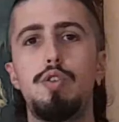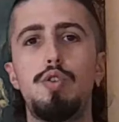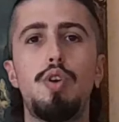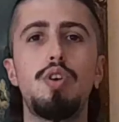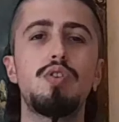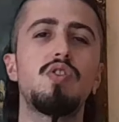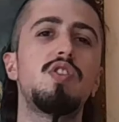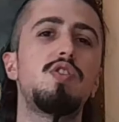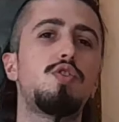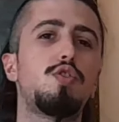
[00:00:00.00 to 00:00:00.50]

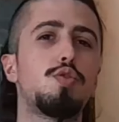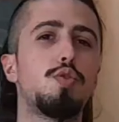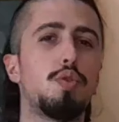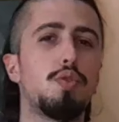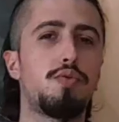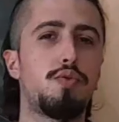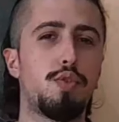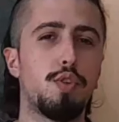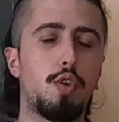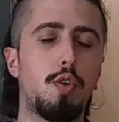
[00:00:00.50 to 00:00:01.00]
Not a
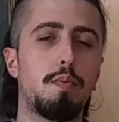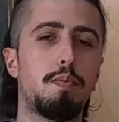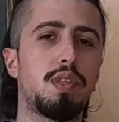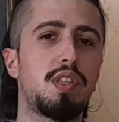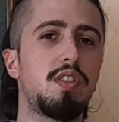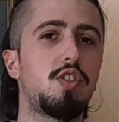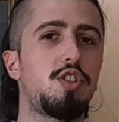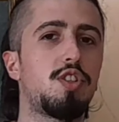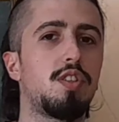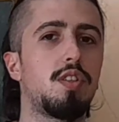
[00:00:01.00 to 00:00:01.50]
sword for
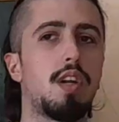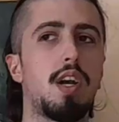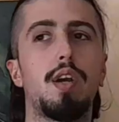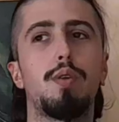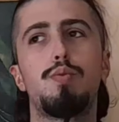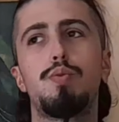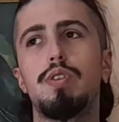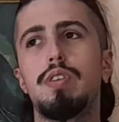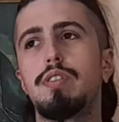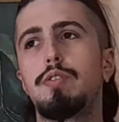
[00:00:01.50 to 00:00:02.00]
competition,
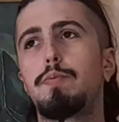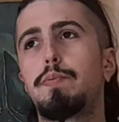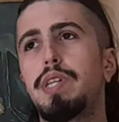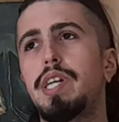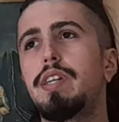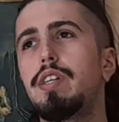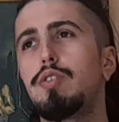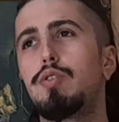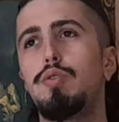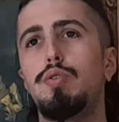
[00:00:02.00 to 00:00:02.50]
I was
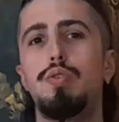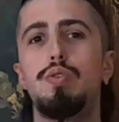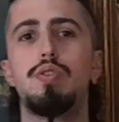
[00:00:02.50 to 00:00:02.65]
planning to